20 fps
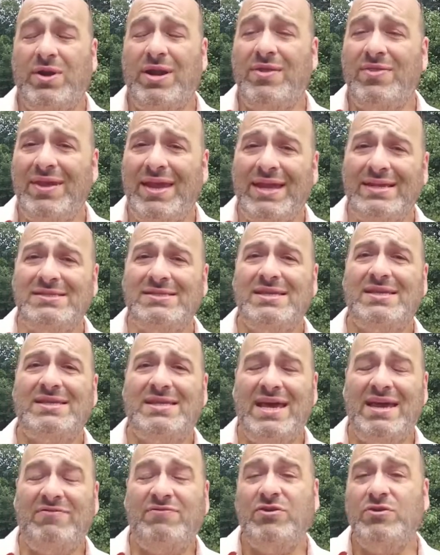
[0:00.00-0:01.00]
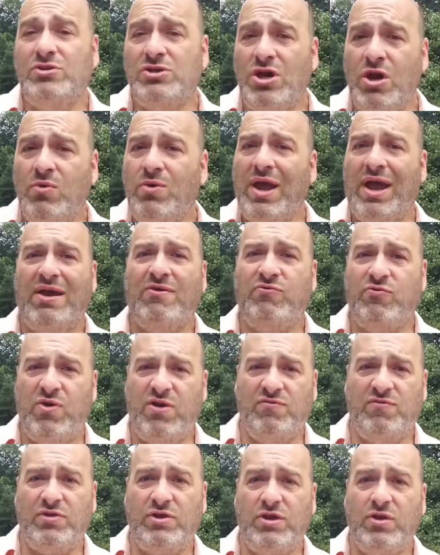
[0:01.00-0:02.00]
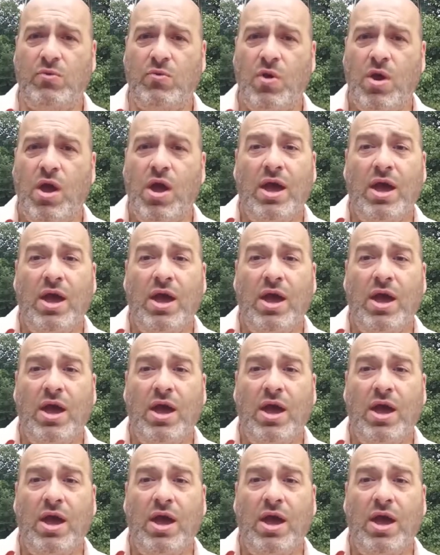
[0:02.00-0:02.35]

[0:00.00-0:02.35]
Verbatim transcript: And at the end of the day, if you don't have revenue,